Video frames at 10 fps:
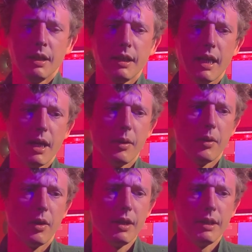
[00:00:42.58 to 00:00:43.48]
now,
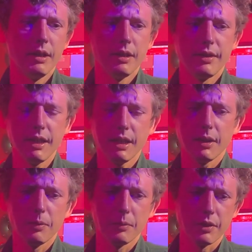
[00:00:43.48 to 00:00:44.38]
I
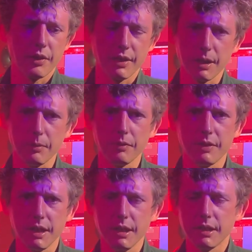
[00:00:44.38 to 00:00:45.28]
think the thing
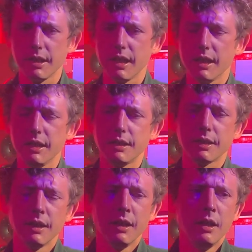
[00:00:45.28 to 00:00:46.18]
with the internet
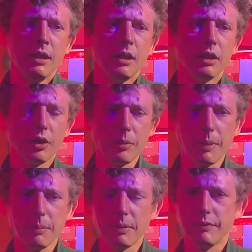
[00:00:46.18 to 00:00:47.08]
is a lot of
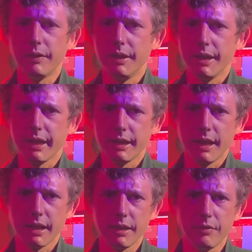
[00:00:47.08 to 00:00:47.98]
people are very neg
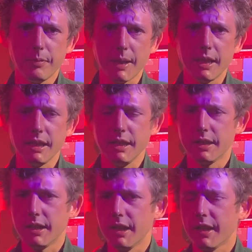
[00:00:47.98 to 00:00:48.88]
negative about the
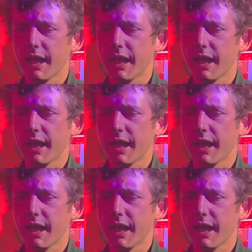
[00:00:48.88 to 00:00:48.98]
internet.